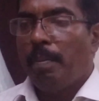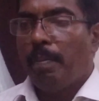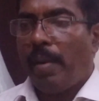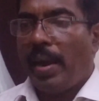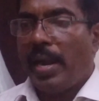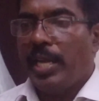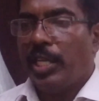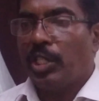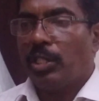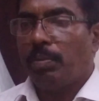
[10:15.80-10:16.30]

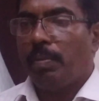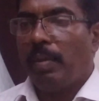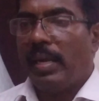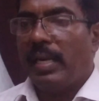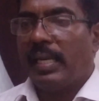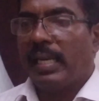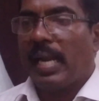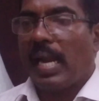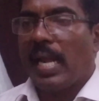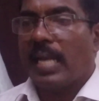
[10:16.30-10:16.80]

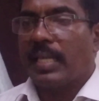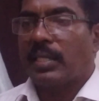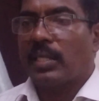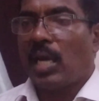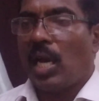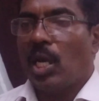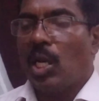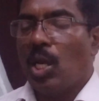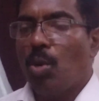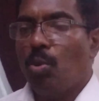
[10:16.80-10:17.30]
punishment has
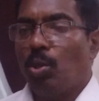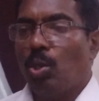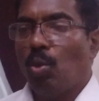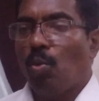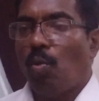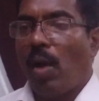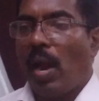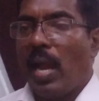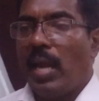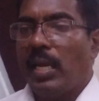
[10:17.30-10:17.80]
allowed
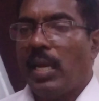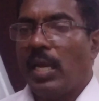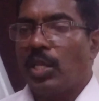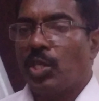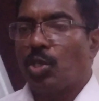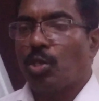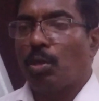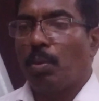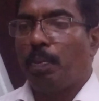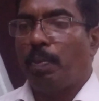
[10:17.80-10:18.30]

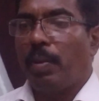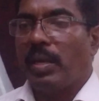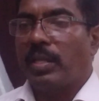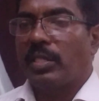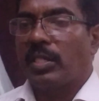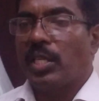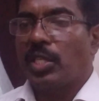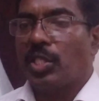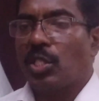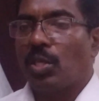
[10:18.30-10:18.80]
violence to
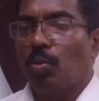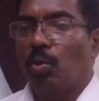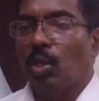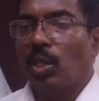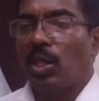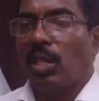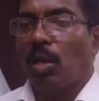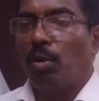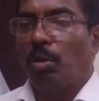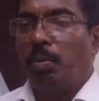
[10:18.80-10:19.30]
persist
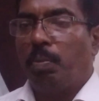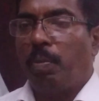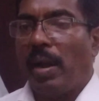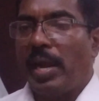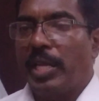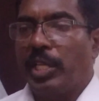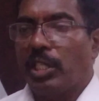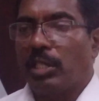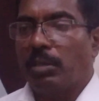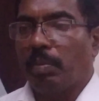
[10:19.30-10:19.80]
without
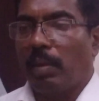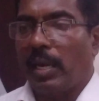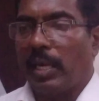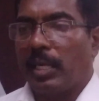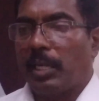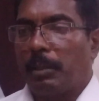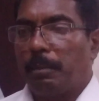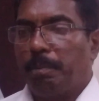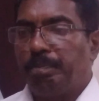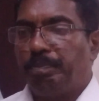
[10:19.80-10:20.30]

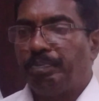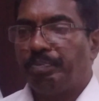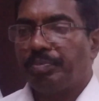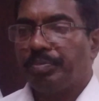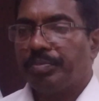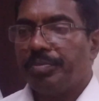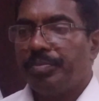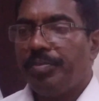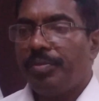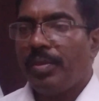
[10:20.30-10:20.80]
punishment.
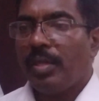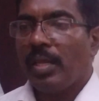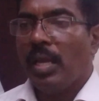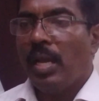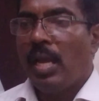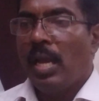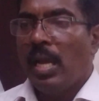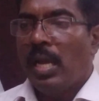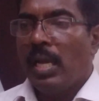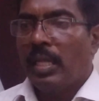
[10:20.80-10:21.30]

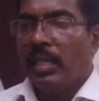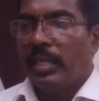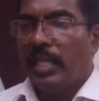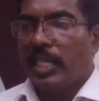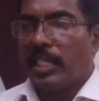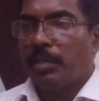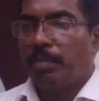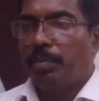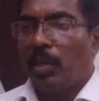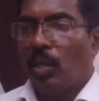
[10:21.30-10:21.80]

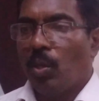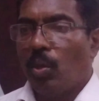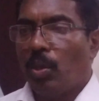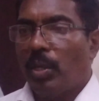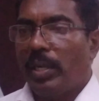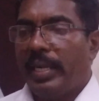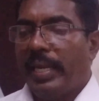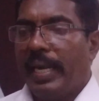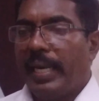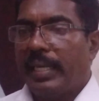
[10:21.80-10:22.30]
This
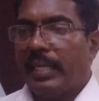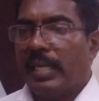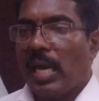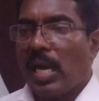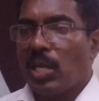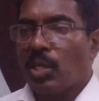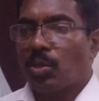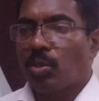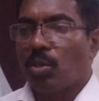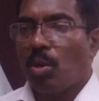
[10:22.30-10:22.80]
below
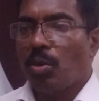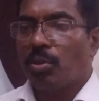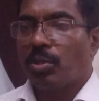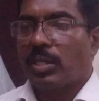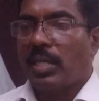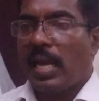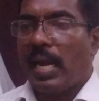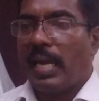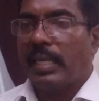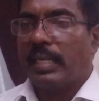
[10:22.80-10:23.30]
data
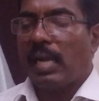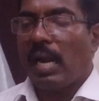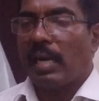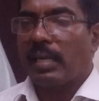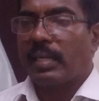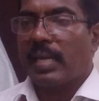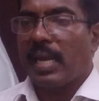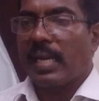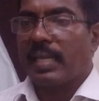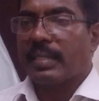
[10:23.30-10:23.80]
shows that
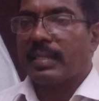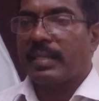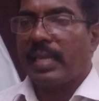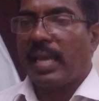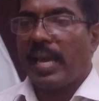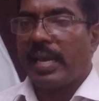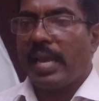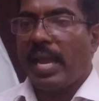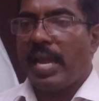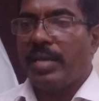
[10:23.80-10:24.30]
attacks
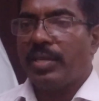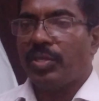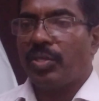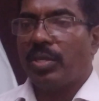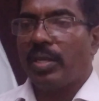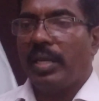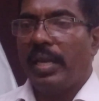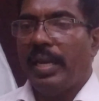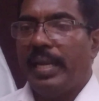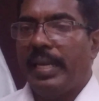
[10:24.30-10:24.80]

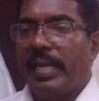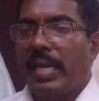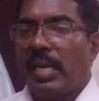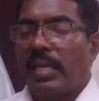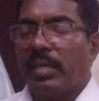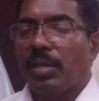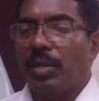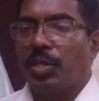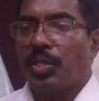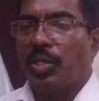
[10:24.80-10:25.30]
against
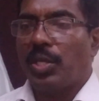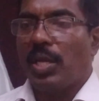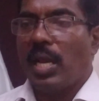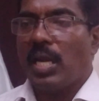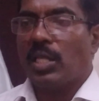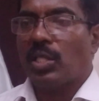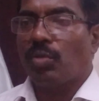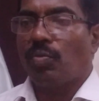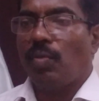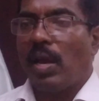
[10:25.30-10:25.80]
Indian
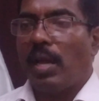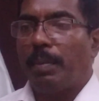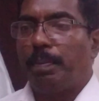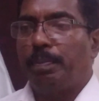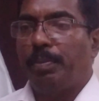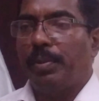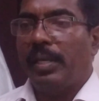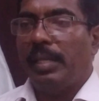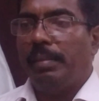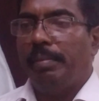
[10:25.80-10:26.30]
Christians were
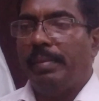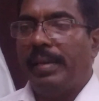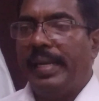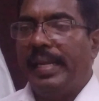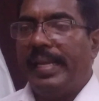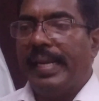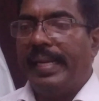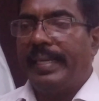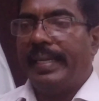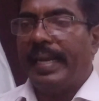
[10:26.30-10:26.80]

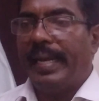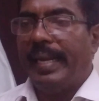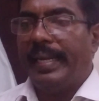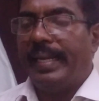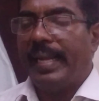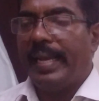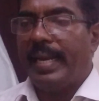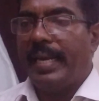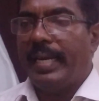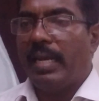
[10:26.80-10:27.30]

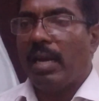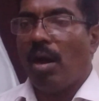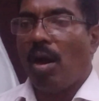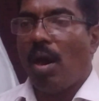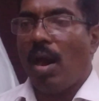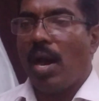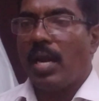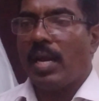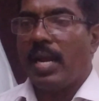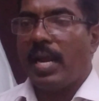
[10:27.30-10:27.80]
premeditated,
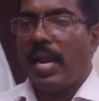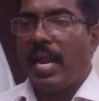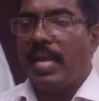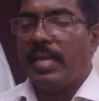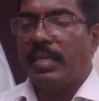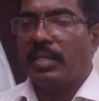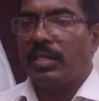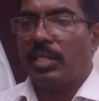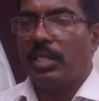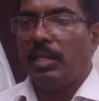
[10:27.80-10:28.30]

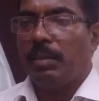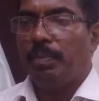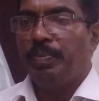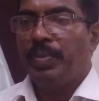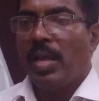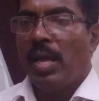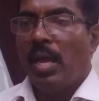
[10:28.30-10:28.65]
organized